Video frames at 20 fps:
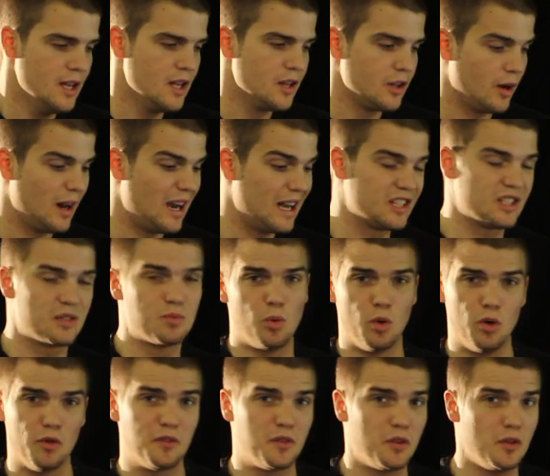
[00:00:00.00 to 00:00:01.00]
There are a
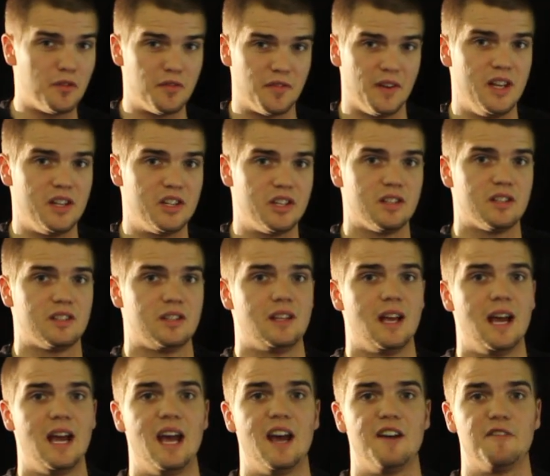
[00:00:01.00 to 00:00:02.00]
small few features
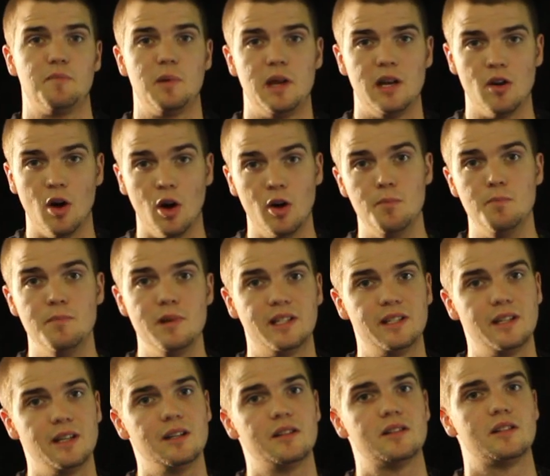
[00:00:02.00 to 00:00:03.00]
that have been
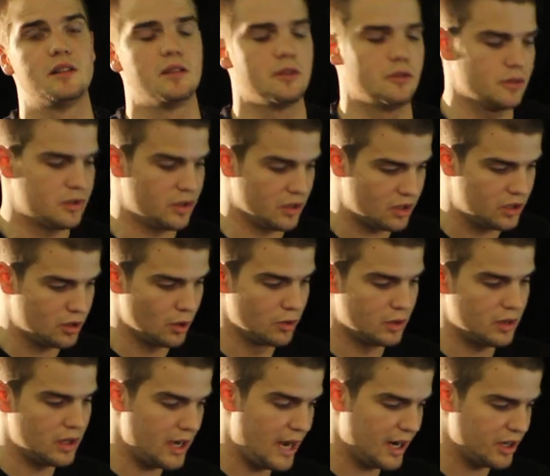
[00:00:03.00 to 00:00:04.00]
omitted to suit
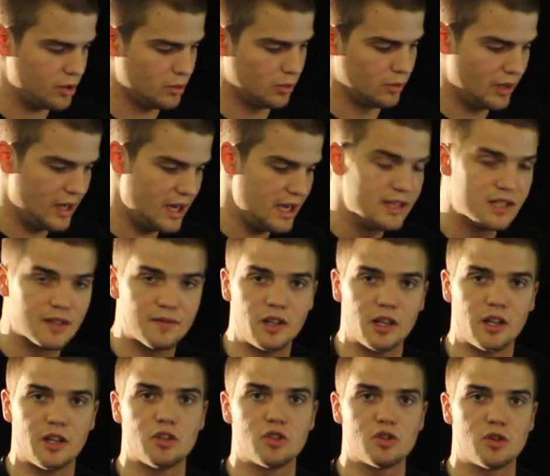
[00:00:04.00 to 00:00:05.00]
the actual needs of the
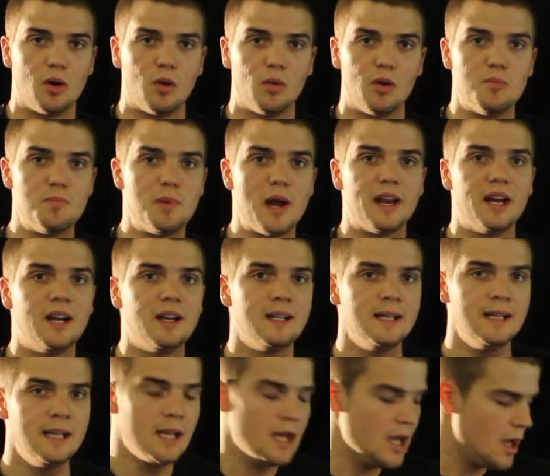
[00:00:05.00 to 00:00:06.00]
controller better,
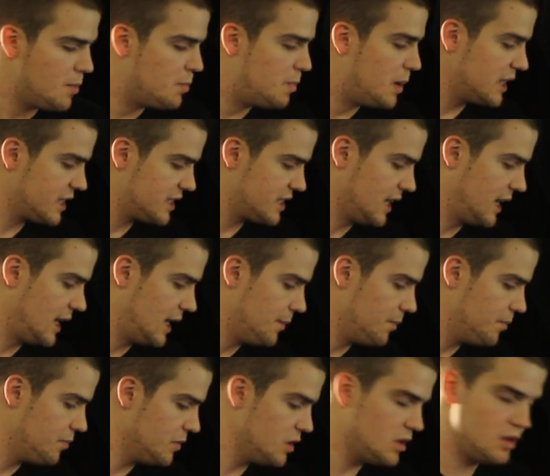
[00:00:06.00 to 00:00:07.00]
but
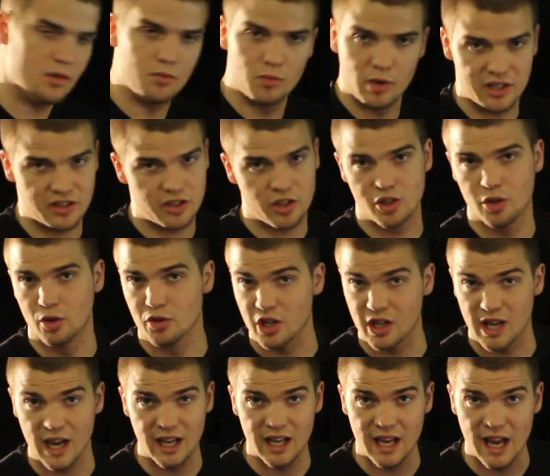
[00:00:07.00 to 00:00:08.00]
rest assured you're
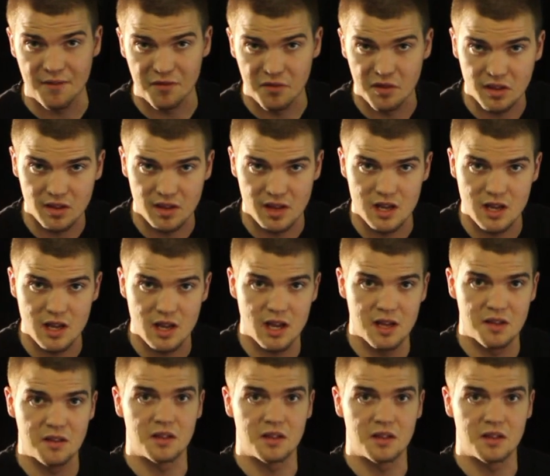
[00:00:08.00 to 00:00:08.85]
getting everything here